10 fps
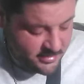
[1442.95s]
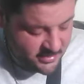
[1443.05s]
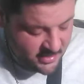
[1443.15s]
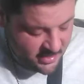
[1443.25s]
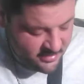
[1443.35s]
So
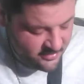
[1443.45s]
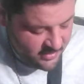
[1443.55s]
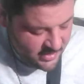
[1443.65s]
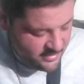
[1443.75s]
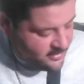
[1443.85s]
yeah,
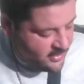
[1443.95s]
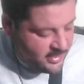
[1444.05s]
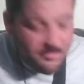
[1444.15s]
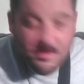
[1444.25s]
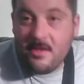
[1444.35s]
right now all
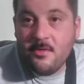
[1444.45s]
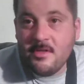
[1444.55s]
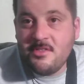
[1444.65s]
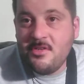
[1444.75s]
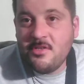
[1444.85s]
I've been doing
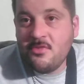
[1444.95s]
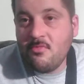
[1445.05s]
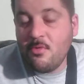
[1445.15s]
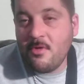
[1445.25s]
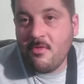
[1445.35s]
is just
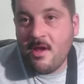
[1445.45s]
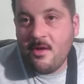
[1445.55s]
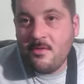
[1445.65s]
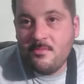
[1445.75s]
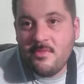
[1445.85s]
screwing
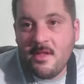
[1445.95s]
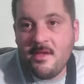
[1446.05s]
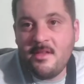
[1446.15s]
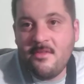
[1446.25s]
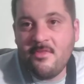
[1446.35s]
around,
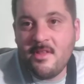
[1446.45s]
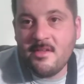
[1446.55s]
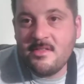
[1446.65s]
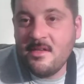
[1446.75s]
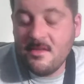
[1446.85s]
playing different
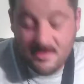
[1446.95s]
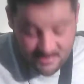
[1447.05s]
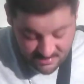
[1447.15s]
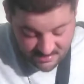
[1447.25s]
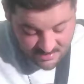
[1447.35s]
things,
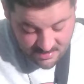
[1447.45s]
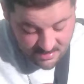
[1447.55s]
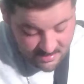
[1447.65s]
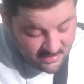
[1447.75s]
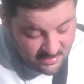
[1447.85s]
because
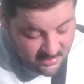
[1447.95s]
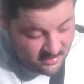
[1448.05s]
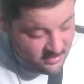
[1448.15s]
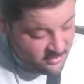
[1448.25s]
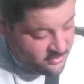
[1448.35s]

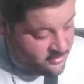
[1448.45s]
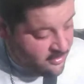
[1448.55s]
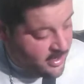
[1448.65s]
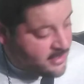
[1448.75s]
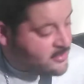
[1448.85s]
you're
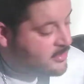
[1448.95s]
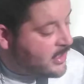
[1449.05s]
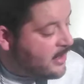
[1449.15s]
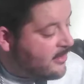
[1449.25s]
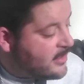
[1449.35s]
actually
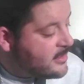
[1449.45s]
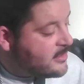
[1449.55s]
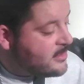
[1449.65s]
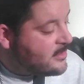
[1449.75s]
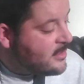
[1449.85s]
hearing
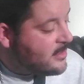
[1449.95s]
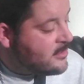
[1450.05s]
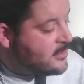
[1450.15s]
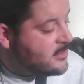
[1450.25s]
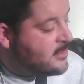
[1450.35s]
this
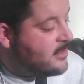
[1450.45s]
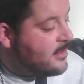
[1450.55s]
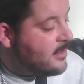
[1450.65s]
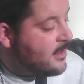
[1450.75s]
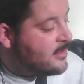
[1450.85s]
just
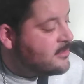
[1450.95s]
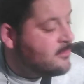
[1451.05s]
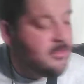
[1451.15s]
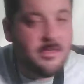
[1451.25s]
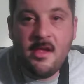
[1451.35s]
as
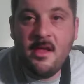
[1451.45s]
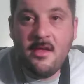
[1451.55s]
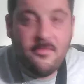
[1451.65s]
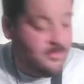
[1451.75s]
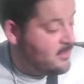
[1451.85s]
soon as I
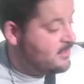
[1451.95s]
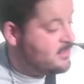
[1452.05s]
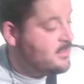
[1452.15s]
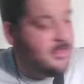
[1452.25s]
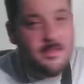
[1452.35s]
have. You
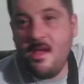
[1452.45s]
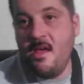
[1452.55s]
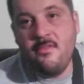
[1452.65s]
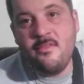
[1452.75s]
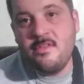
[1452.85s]
see this? I
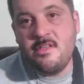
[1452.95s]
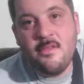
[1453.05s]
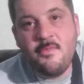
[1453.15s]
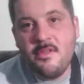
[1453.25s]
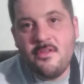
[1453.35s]
haven't even
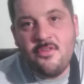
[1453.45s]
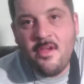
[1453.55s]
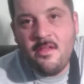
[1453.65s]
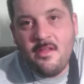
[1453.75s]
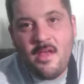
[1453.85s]
snipped these
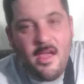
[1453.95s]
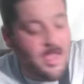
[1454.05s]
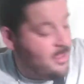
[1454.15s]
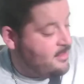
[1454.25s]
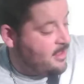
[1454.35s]
yet. I
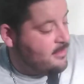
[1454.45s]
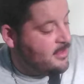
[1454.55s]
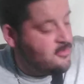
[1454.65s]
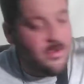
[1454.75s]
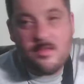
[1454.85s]
hate that. That
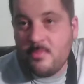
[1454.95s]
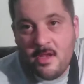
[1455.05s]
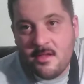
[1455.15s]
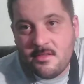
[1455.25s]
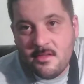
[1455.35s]
drives me
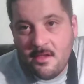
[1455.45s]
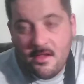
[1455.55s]
nuts.